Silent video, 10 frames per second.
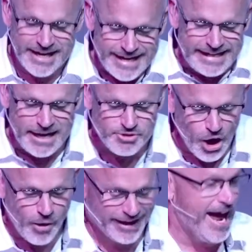See, he
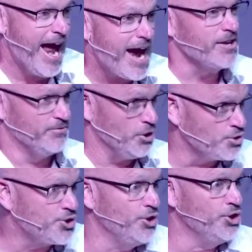keeps going ahead of
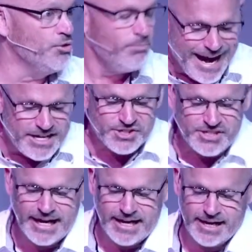you so you might
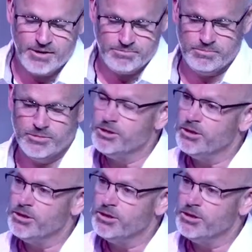see him.